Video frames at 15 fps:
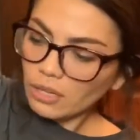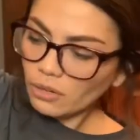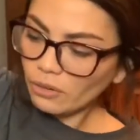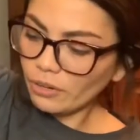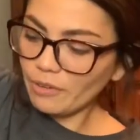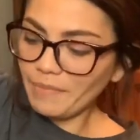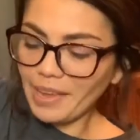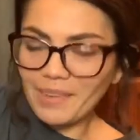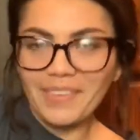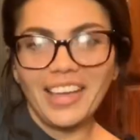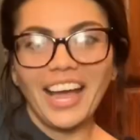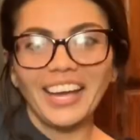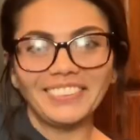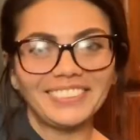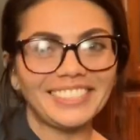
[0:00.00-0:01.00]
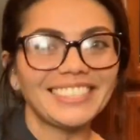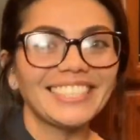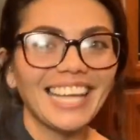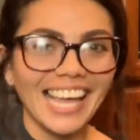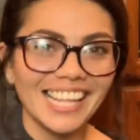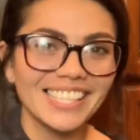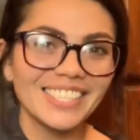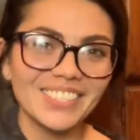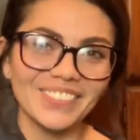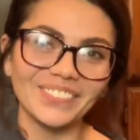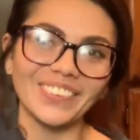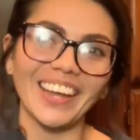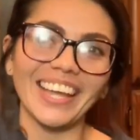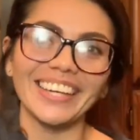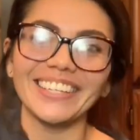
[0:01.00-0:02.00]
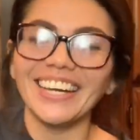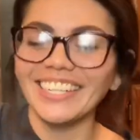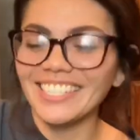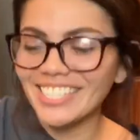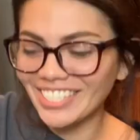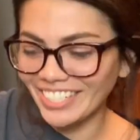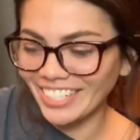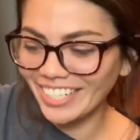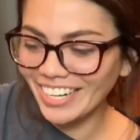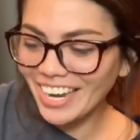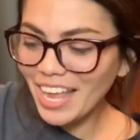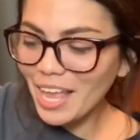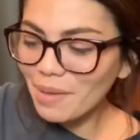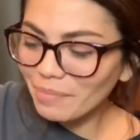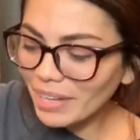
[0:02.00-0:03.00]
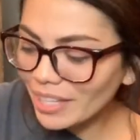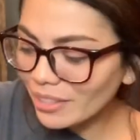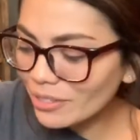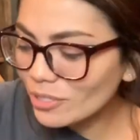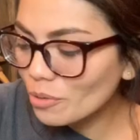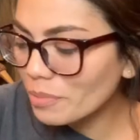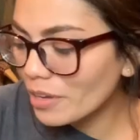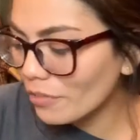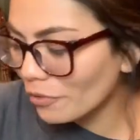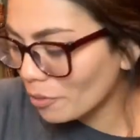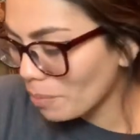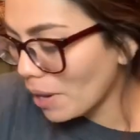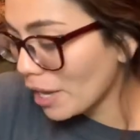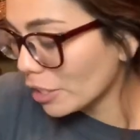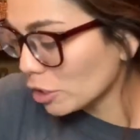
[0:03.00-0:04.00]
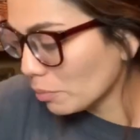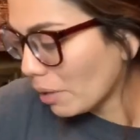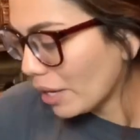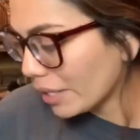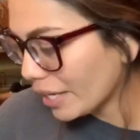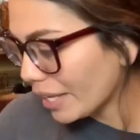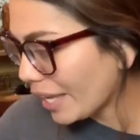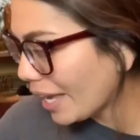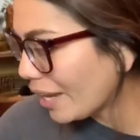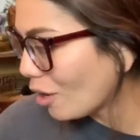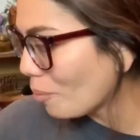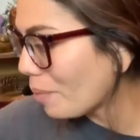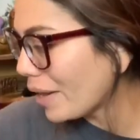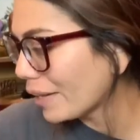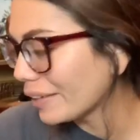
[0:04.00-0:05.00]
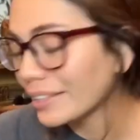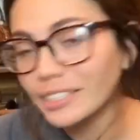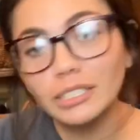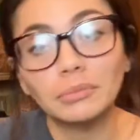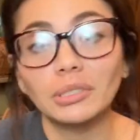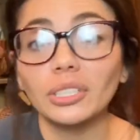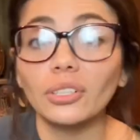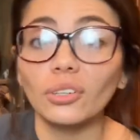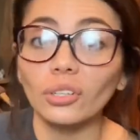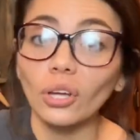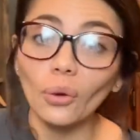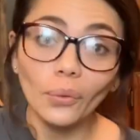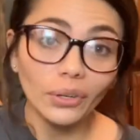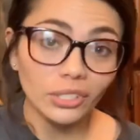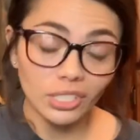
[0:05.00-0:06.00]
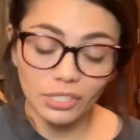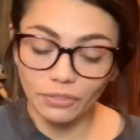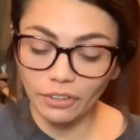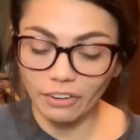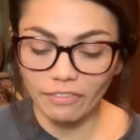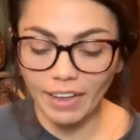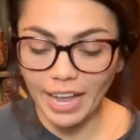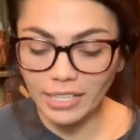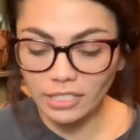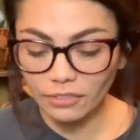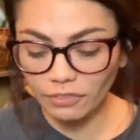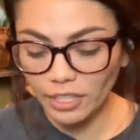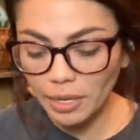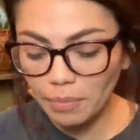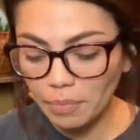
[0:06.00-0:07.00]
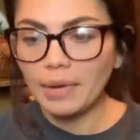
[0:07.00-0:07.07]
Or maybe I just gained some weight, not sure. But those will be for Poshmark. Again, I'll probably list them a little lower just for a fast flip.